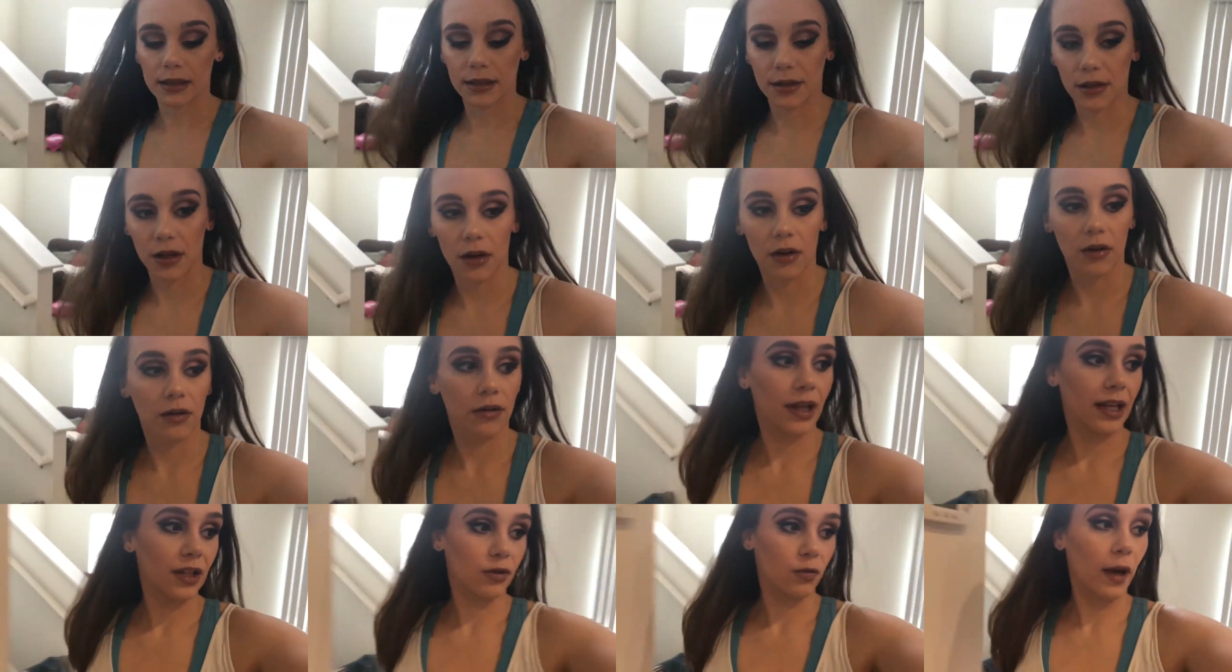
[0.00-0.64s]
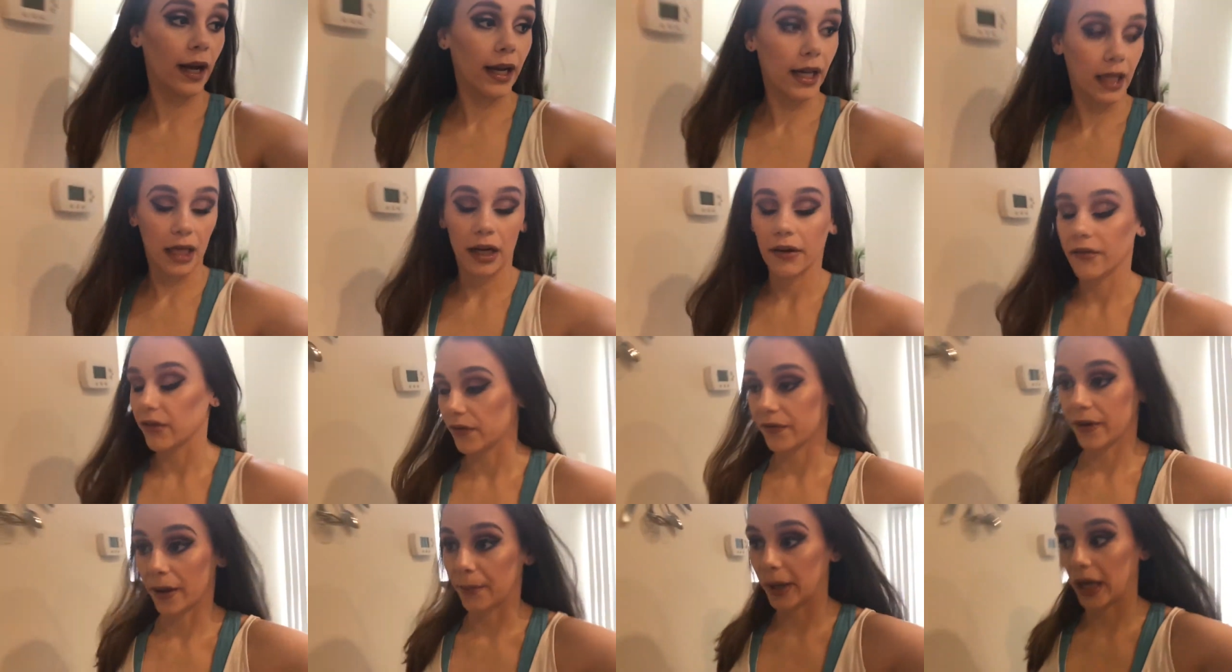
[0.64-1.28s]
So that's why I can
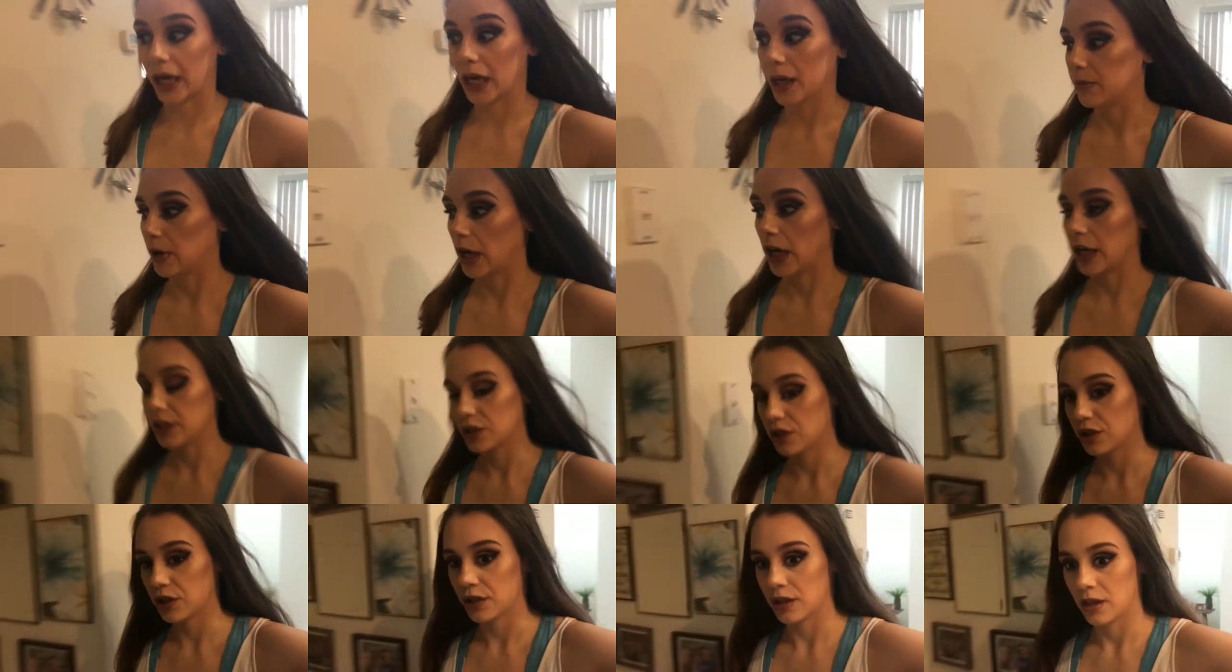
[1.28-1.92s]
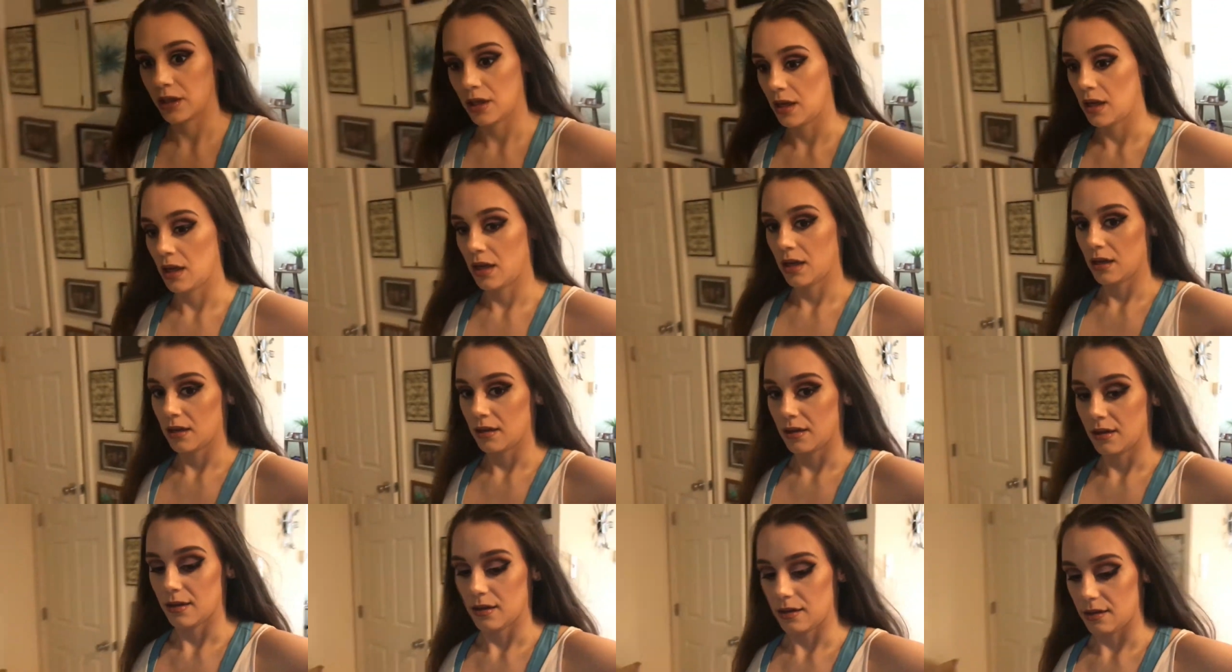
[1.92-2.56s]
never find my hairbrush.
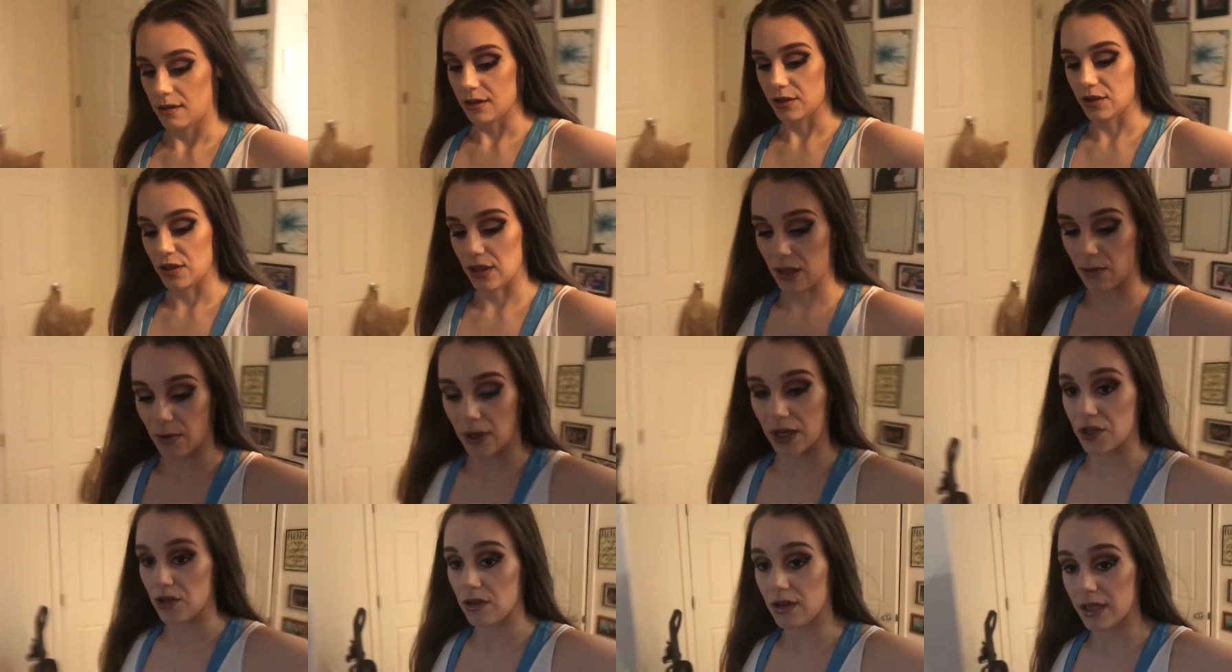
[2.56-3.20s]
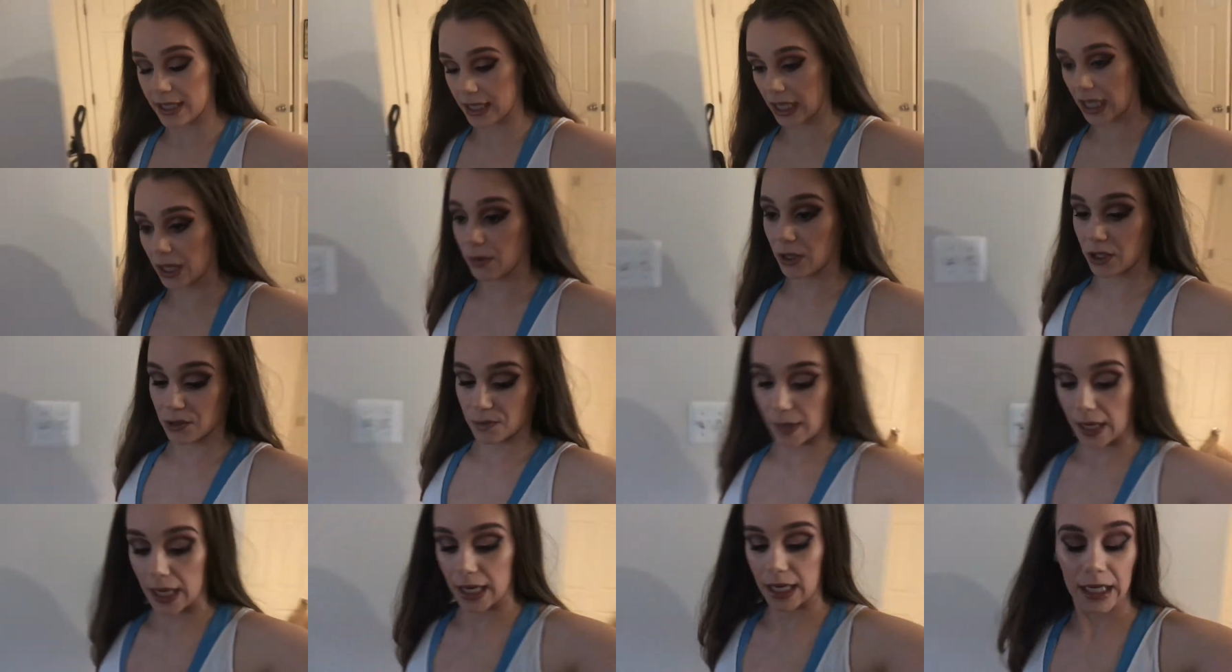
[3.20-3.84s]
So then when I do decide to
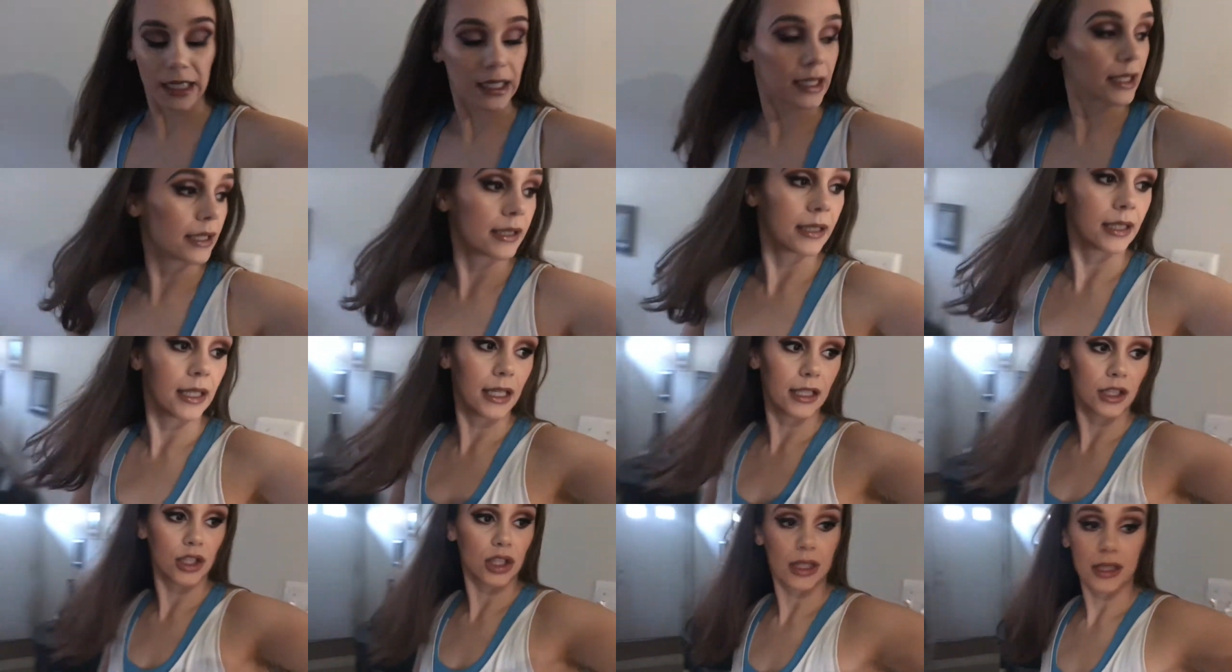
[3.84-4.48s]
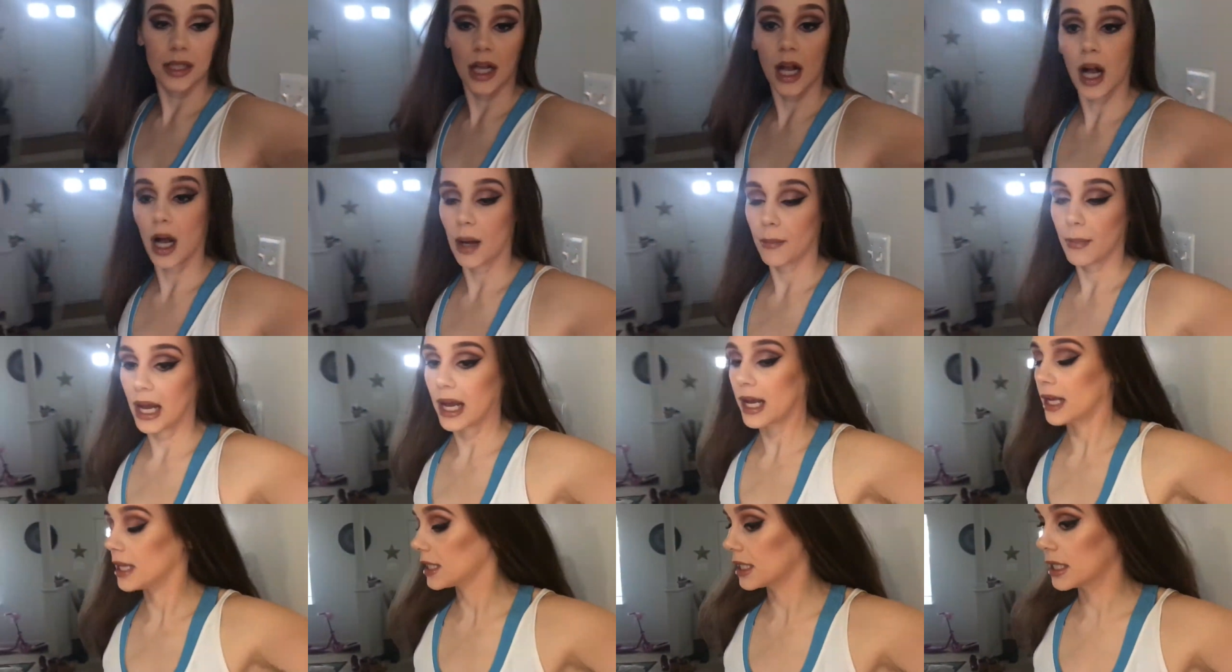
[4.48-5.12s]
brush my hair, it's just a hot
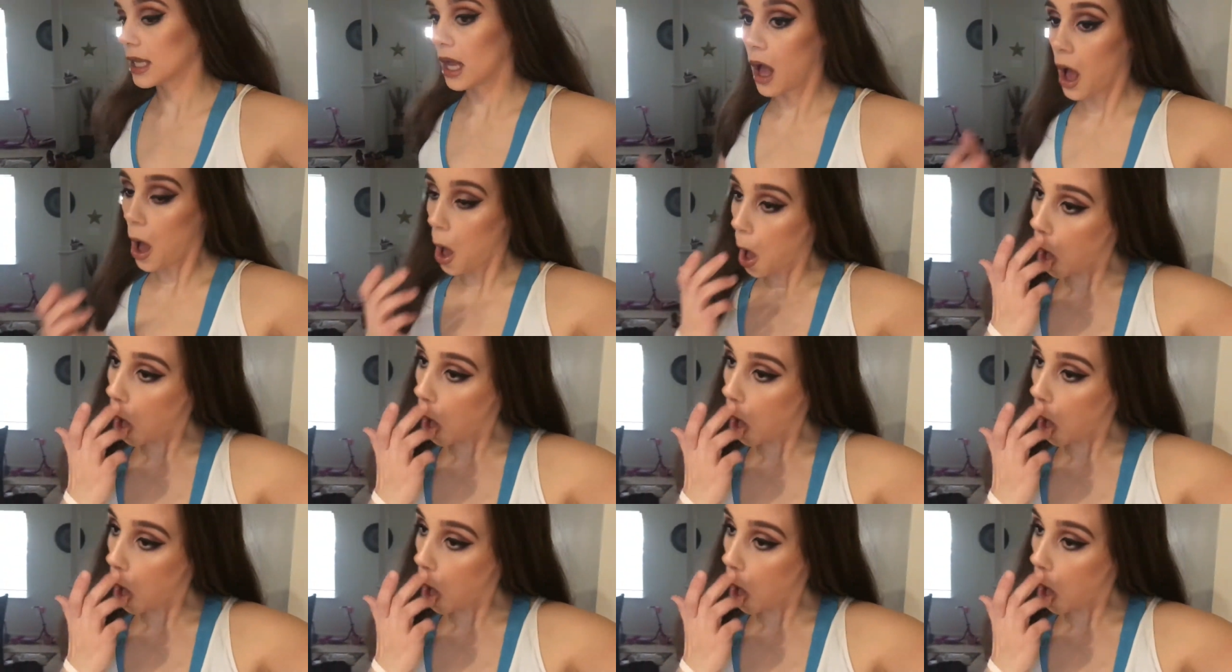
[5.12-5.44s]
mess.